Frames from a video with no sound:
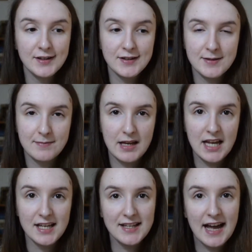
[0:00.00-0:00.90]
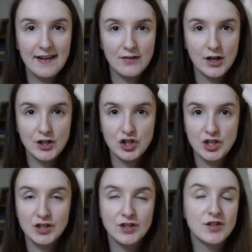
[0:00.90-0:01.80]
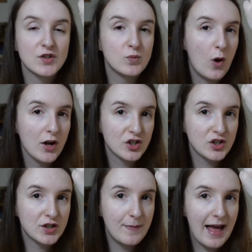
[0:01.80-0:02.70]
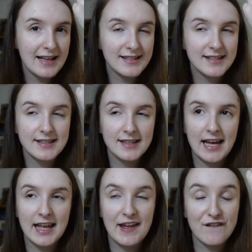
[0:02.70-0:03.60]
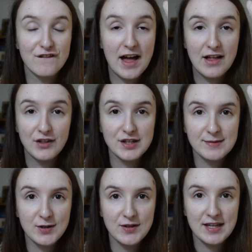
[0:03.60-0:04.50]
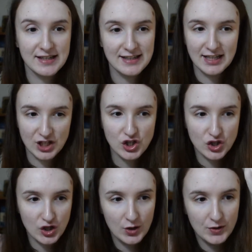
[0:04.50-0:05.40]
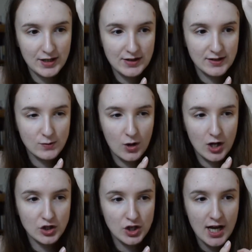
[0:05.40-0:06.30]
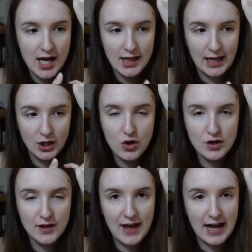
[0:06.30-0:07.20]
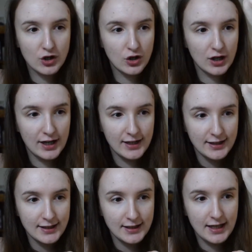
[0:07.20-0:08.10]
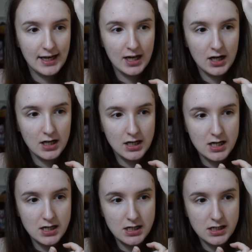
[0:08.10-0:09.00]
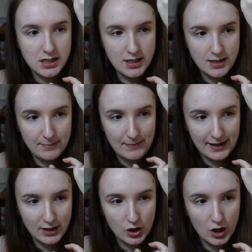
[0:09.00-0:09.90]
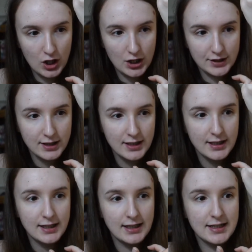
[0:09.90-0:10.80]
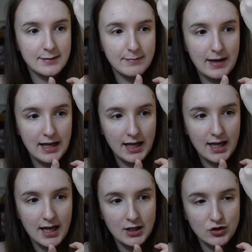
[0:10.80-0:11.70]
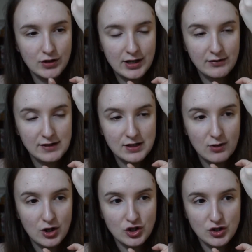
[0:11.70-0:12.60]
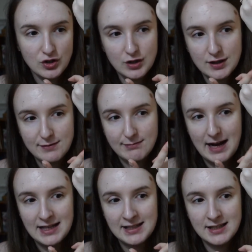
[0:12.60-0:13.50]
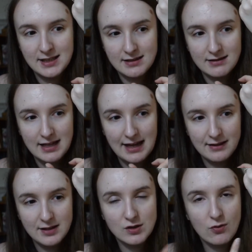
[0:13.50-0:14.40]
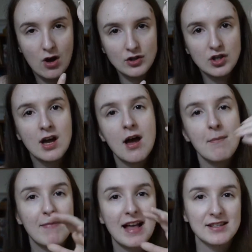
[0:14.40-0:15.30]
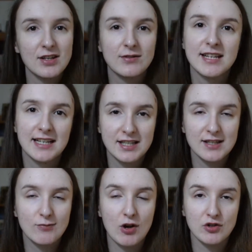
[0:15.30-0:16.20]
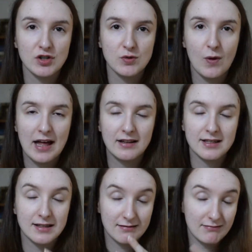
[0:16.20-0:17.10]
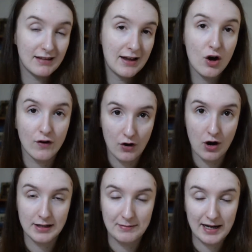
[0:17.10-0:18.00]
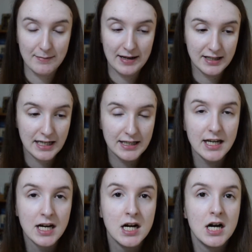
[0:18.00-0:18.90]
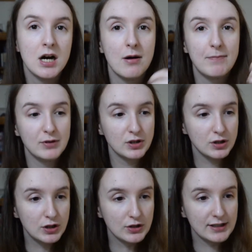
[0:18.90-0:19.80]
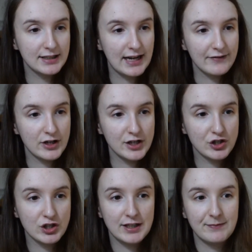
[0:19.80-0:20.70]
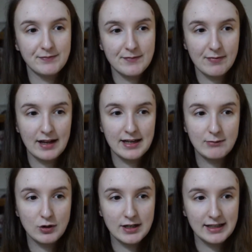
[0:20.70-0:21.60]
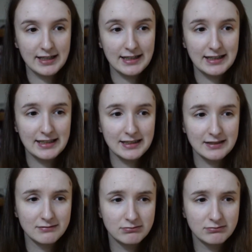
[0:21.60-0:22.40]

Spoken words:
To me, Diversion swatched the best. Like, it felt the smoothest and it showed in the swatch. Like, look at that colour. Like, oh my god. Like, to me, Trickery swatched as good as mattes tend to swatch. Mattes don't tend to swatch as well, like overall in my opinion. But look at Diversion. I keep looking at it like...